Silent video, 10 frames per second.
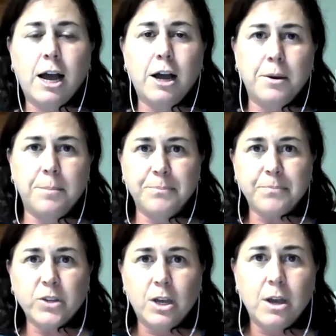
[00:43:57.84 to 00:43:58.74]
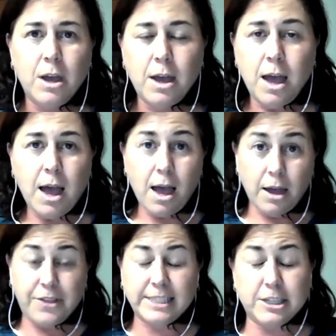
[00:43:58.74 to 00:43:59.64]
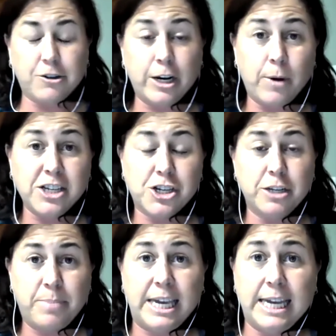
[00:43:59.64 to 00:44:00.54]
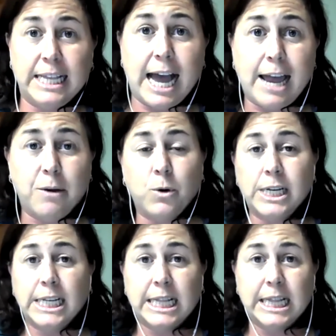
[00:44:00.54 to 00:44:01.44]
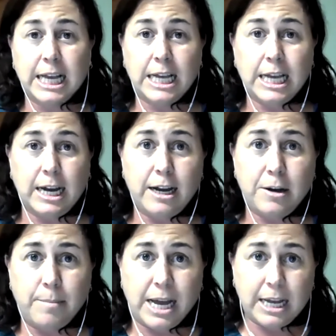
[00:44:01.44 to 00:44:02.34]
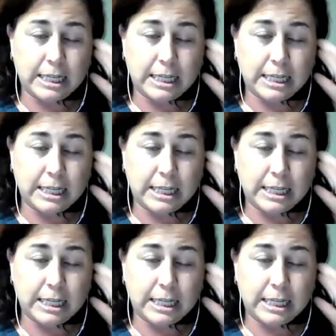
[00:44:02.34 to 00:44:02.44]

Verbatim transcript: Um, that's a great question, Pete. I will um,